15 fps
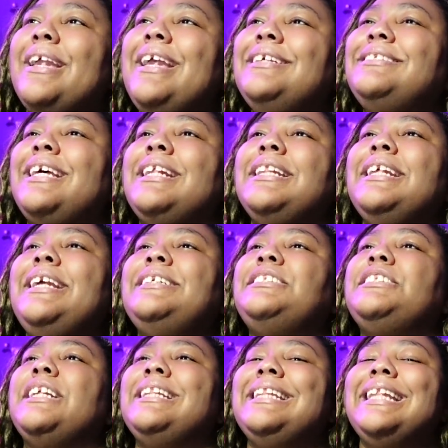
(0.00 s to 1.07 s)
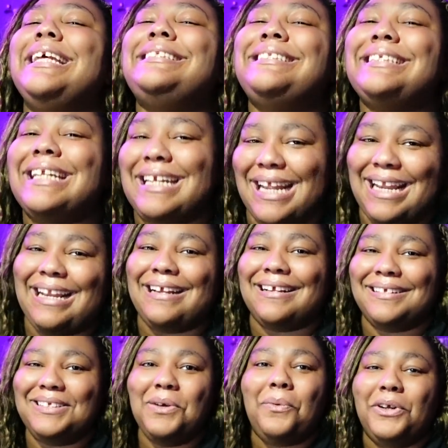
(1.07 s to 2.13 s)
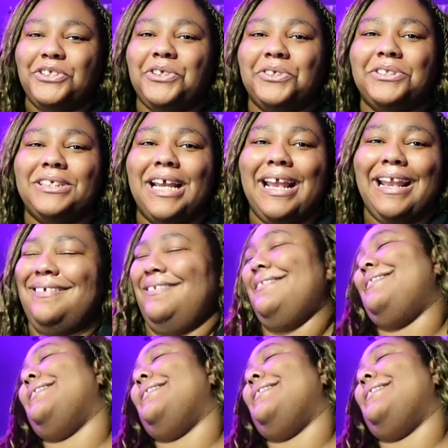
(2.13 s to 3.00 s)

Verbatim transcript: he's at least listening to what you're saying. Oh,